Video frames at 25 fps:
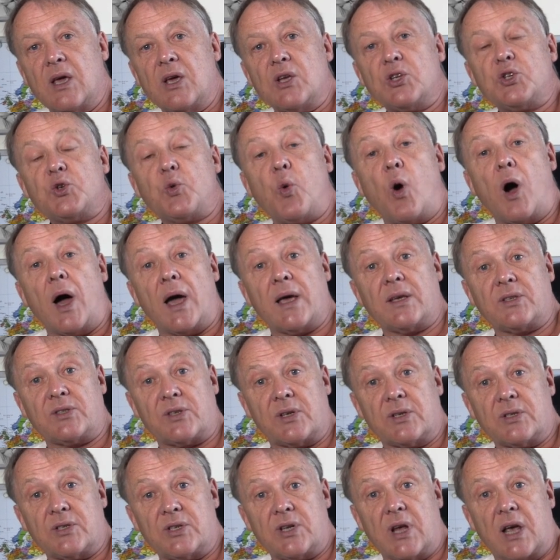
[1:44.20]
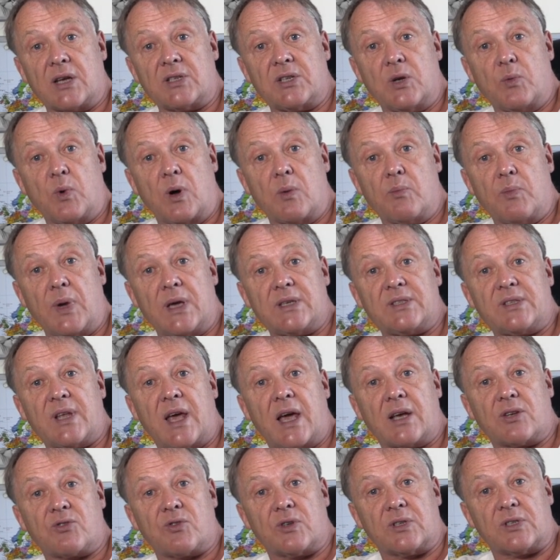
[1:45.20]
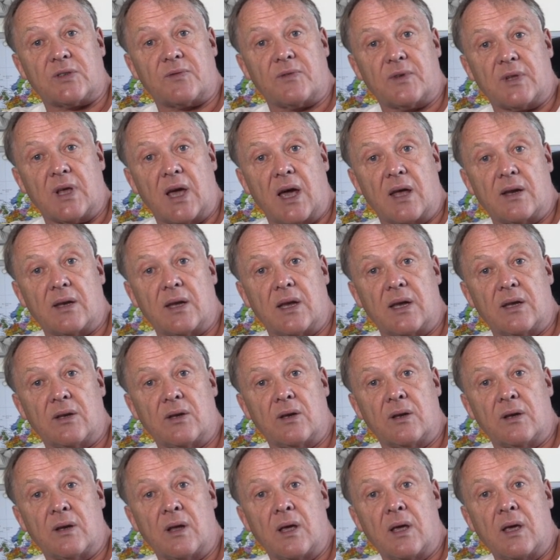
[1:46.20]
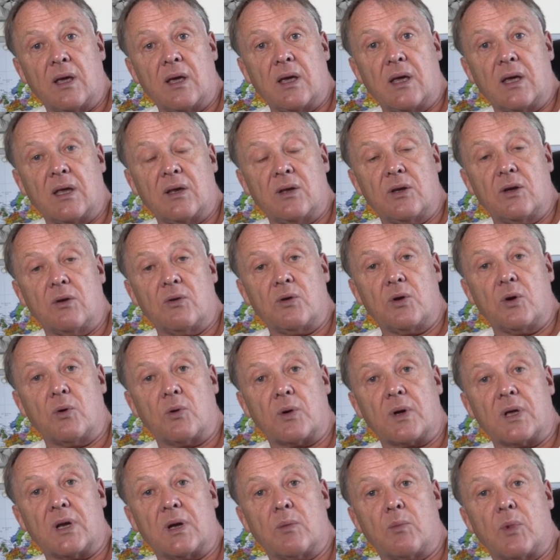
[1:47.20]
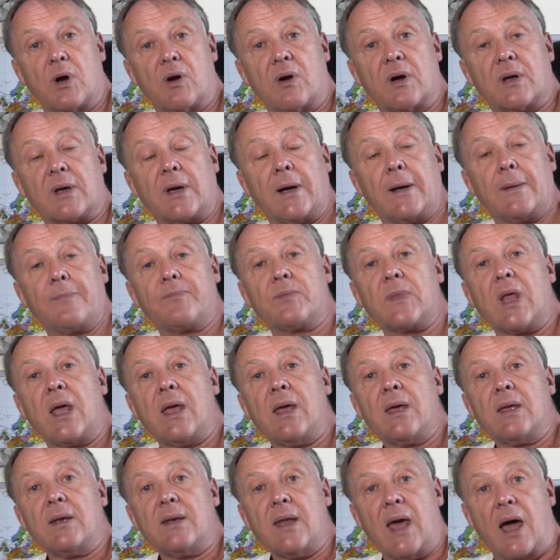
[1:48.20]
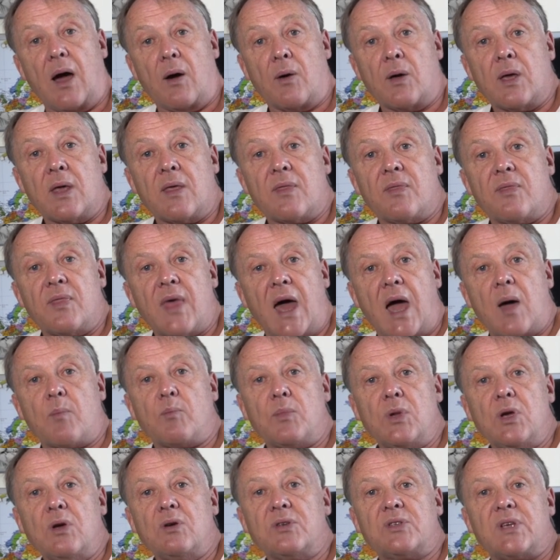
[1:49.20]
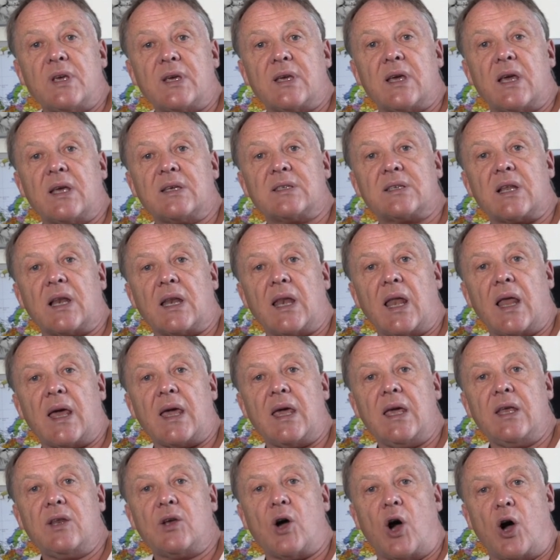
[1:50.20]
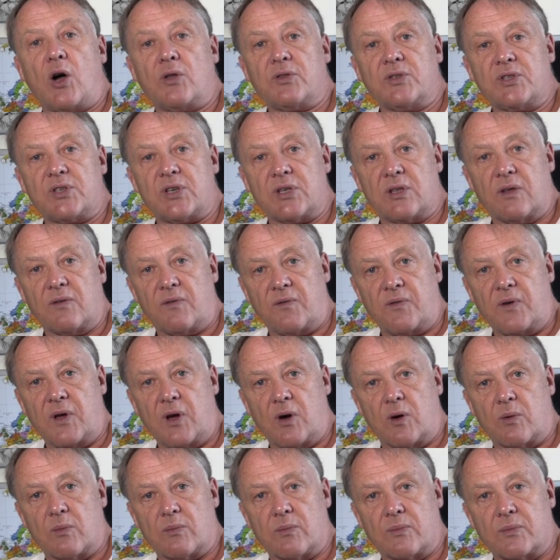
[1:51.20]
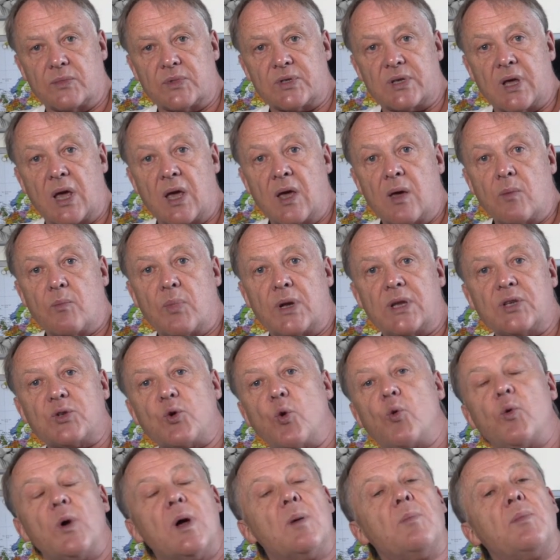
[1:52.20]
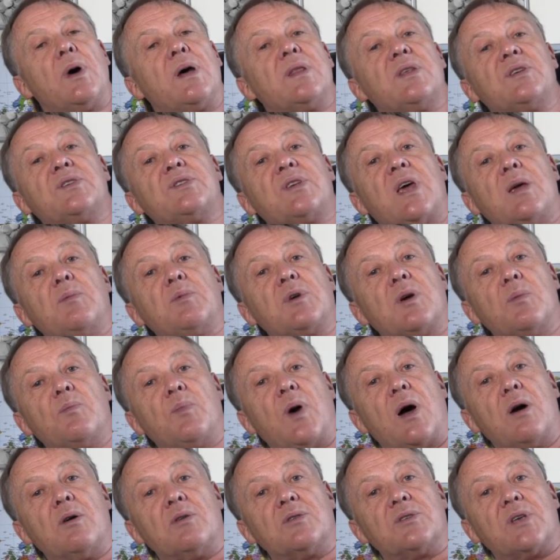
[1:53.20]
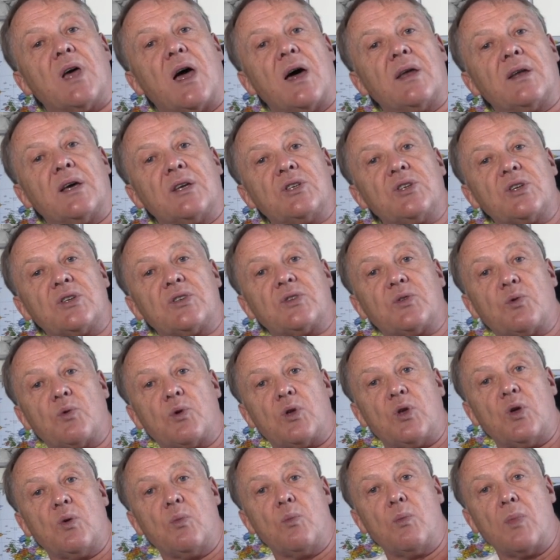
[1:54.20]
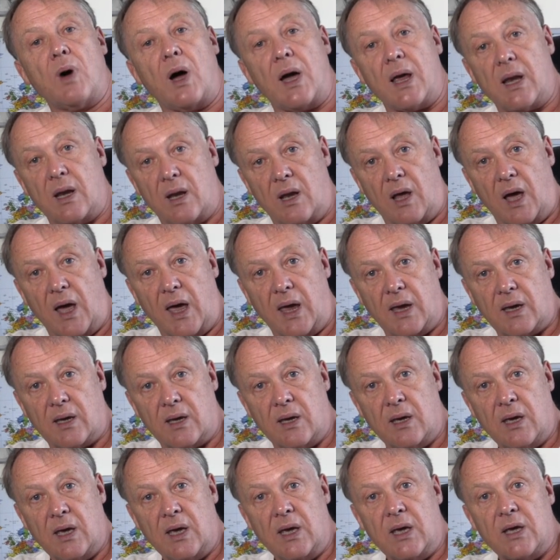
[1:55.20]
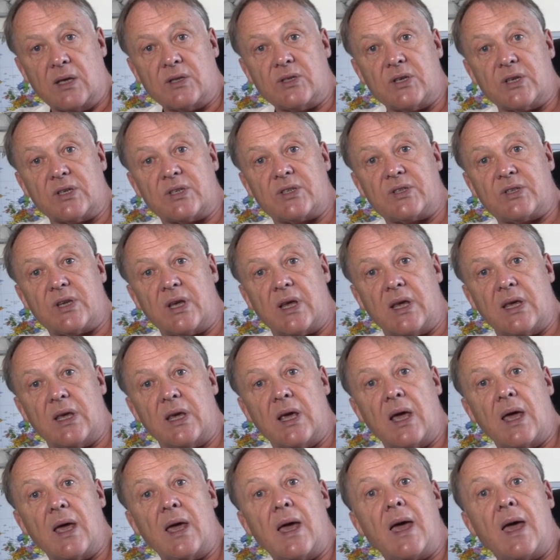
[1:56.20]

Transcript: Twice, she actually won Best Actress for that in in New York in America. Now, that music is laid onto the films, but it's all written by the same composer, and I just thought you might like to see